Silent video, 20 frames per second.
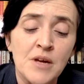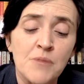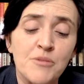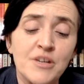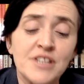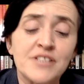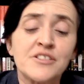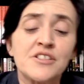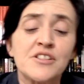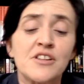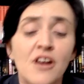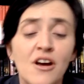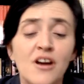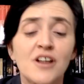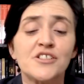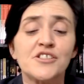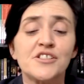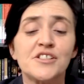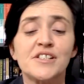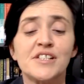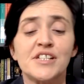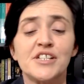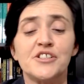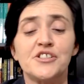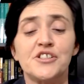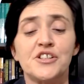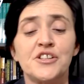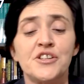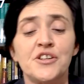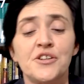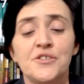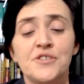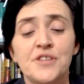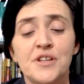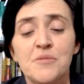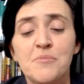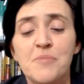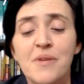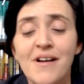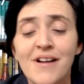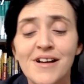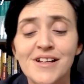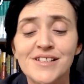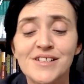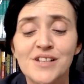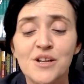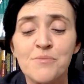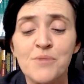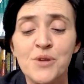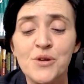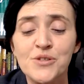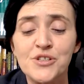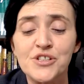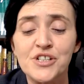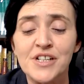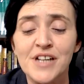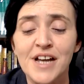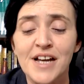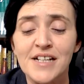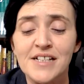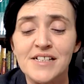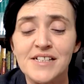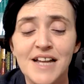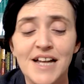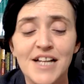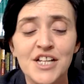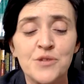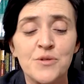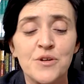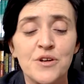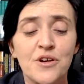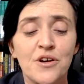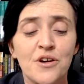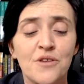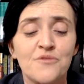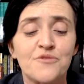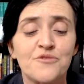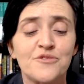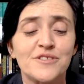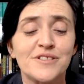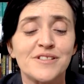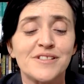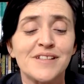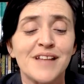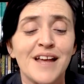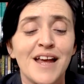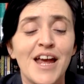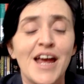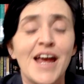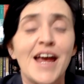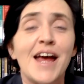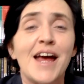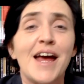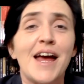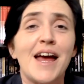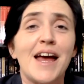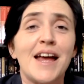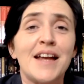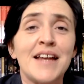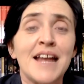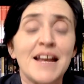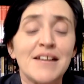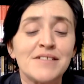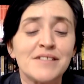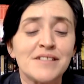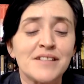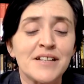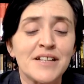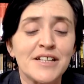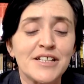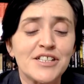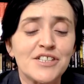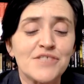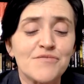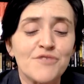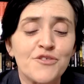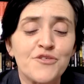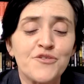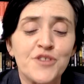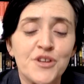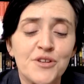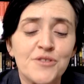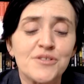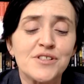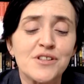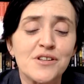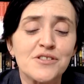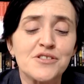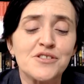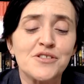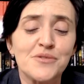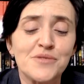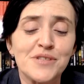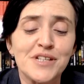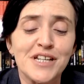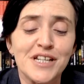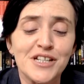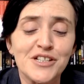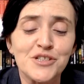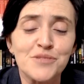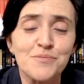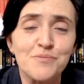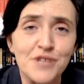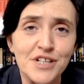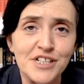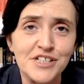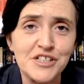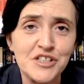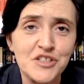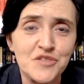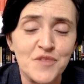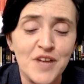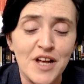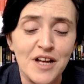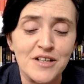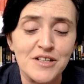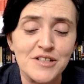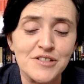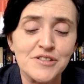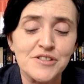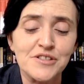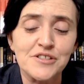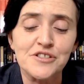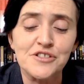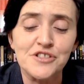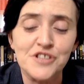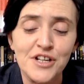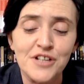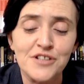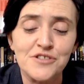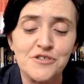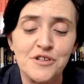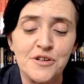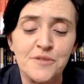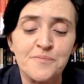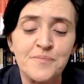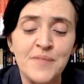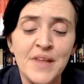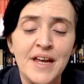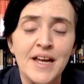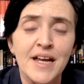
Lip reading: Britain's largest teaching union, passed a motion at its annual conference announcing its refusal to teach British values to children,